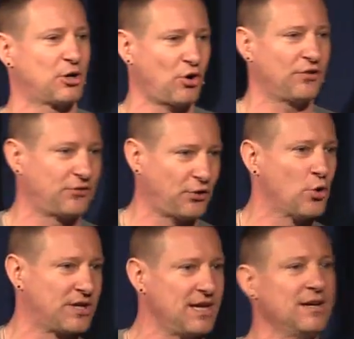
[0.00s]
across as
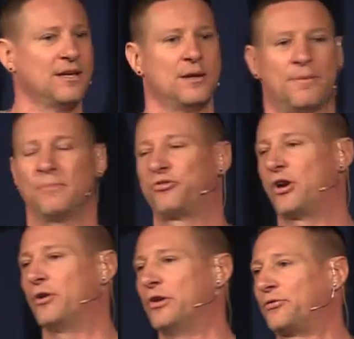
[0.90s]
hokey, but I'm
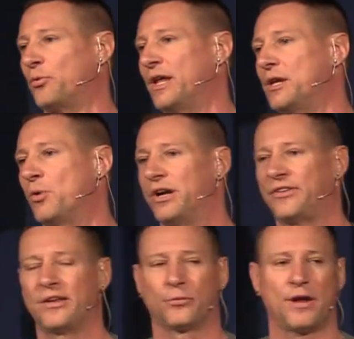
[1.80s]
sharing this one anyways.
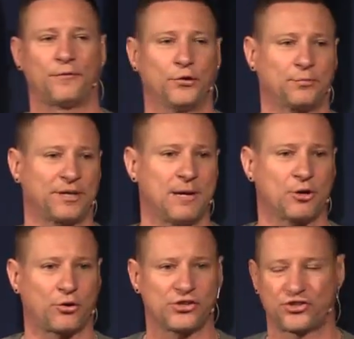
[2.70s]
That's when I first became a
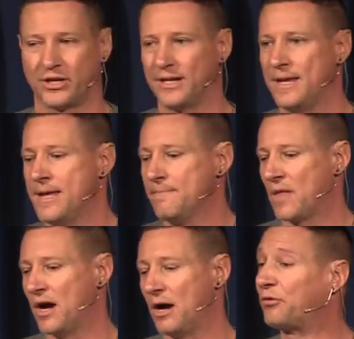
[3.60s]
Christian.
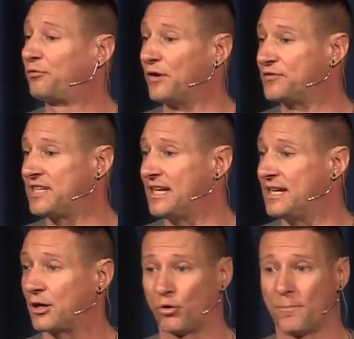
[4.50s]
I was 15.
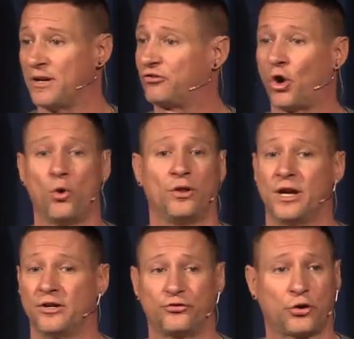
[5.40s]
I grew up in a totally
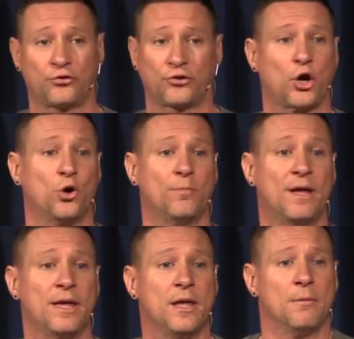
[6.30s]
unchurched home.
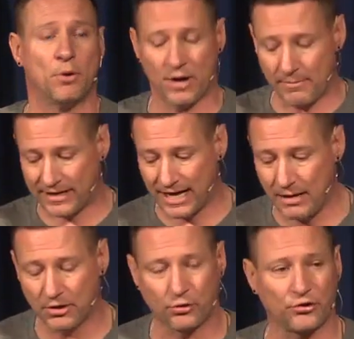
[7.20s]
But when I
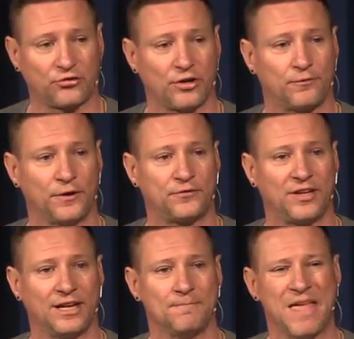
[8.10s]
became a Christian at
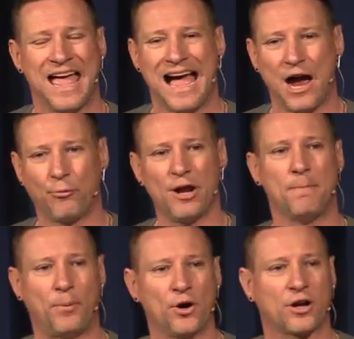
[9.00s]
15, I read
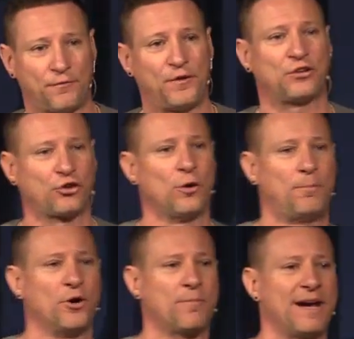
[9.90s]
a fictional
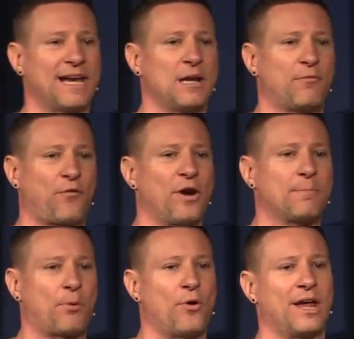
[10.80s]
book by a guy named Frank
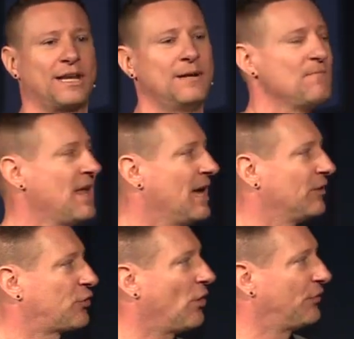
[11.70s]
Peretti, and
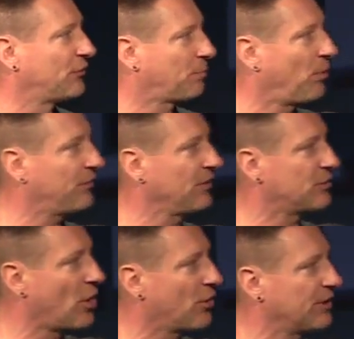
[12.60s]
it's called This Present
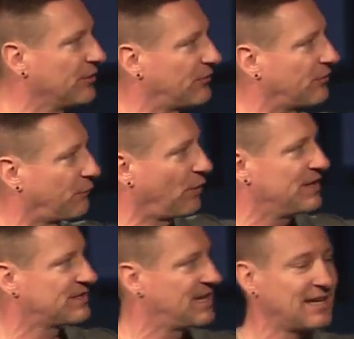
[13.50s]
Darkness. It's a
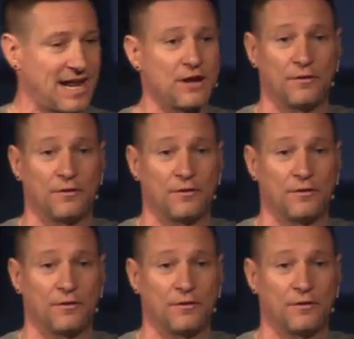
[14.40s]
phrase taken out of